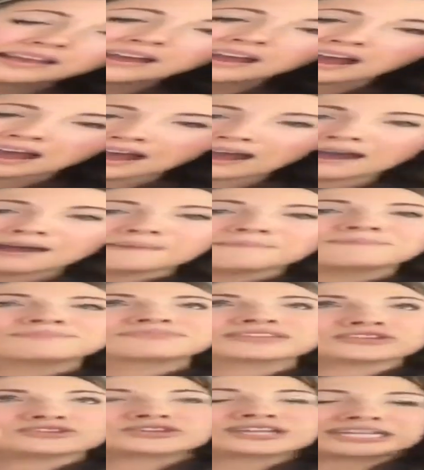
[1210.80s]

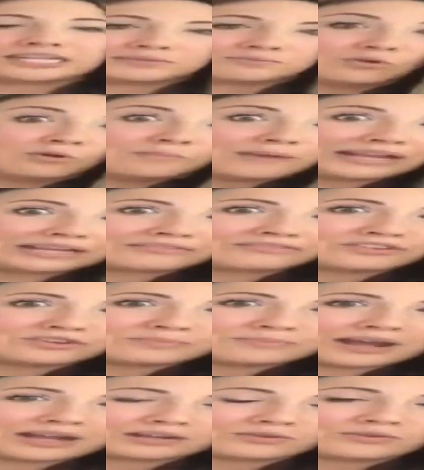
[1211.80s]
that you're getting more bang for your
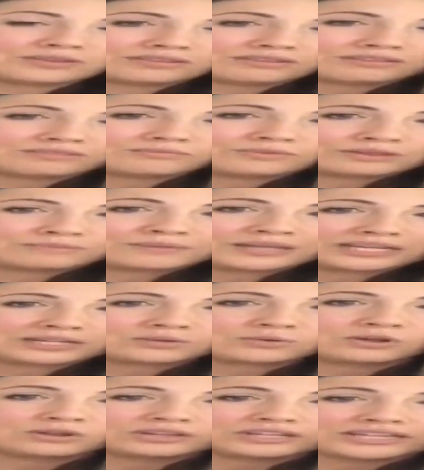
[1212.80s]
buck with better
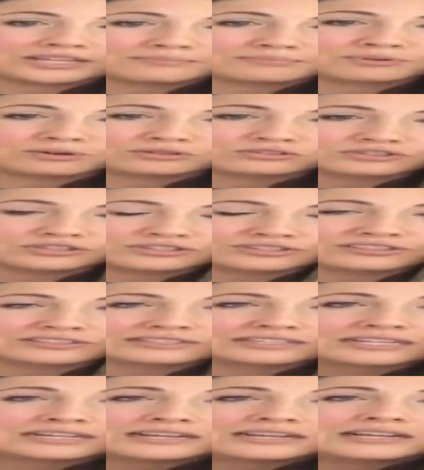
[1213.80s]
quality
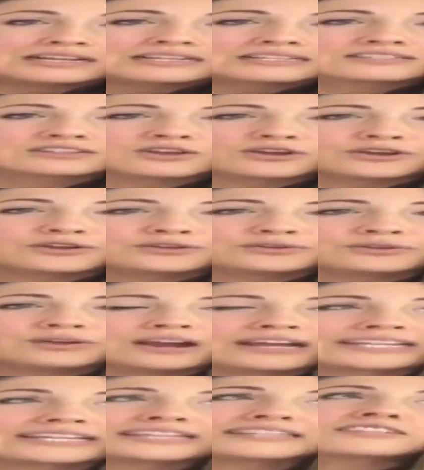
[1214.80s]
produce. So
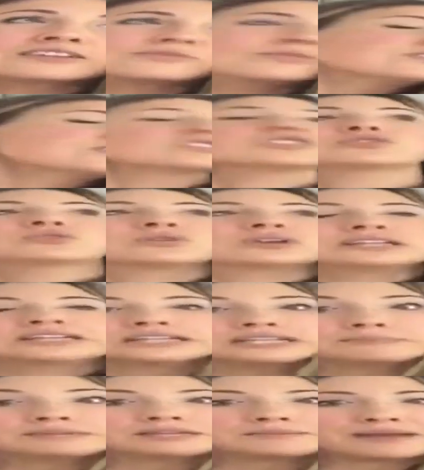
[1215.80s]
I guess I wanted to talk a
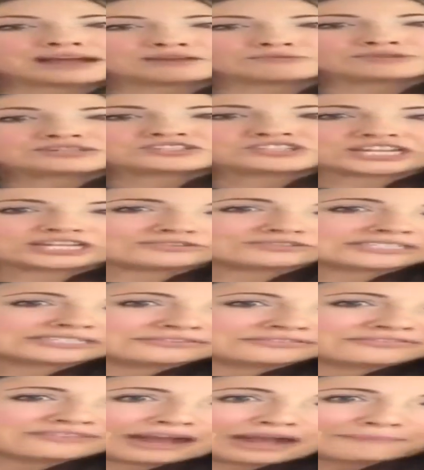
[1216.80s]
little bit about
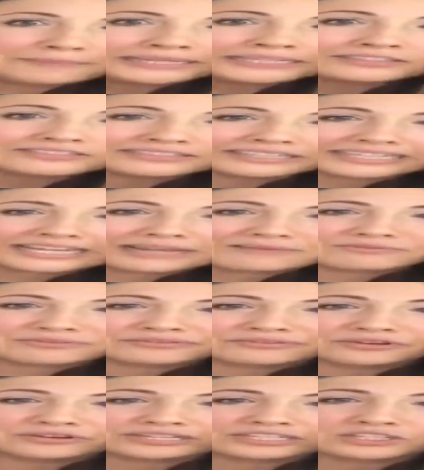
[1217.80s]
regenerative farming, because I keep
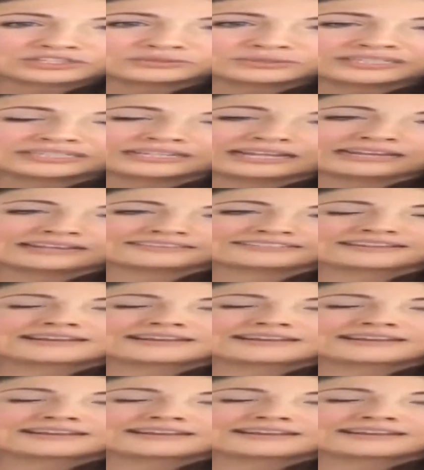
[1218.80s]
referring to it, and